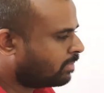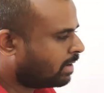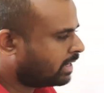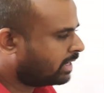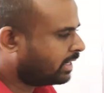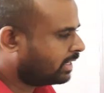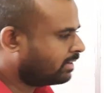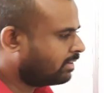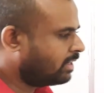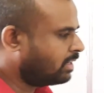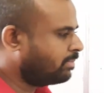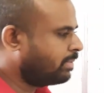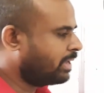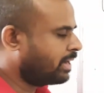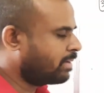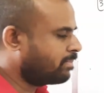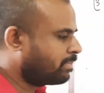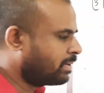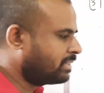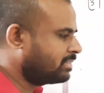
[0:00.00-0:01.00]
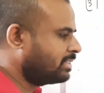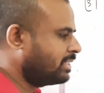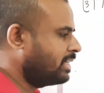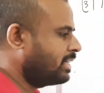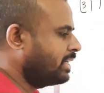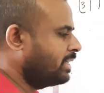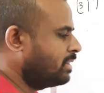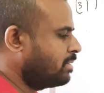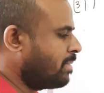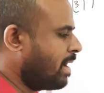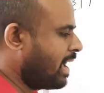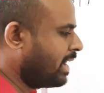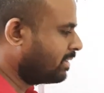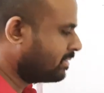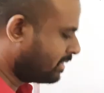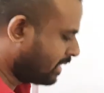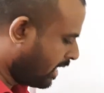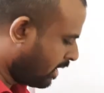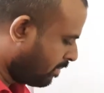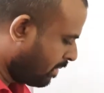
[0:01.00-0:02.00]
but it will be represented in the bank
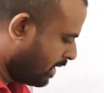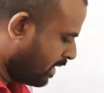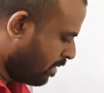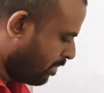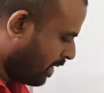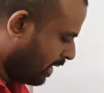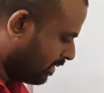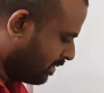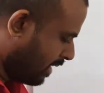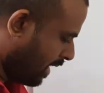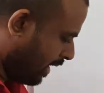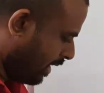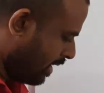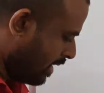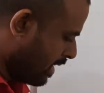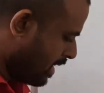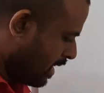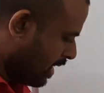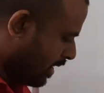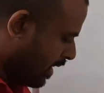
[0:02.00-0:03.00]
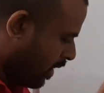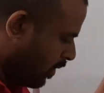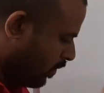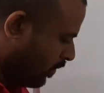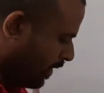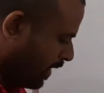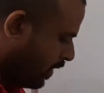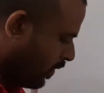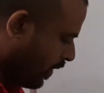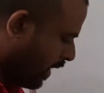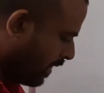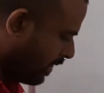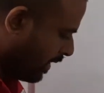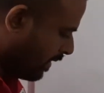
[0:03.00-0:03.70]
statement debit side. Now we will look at the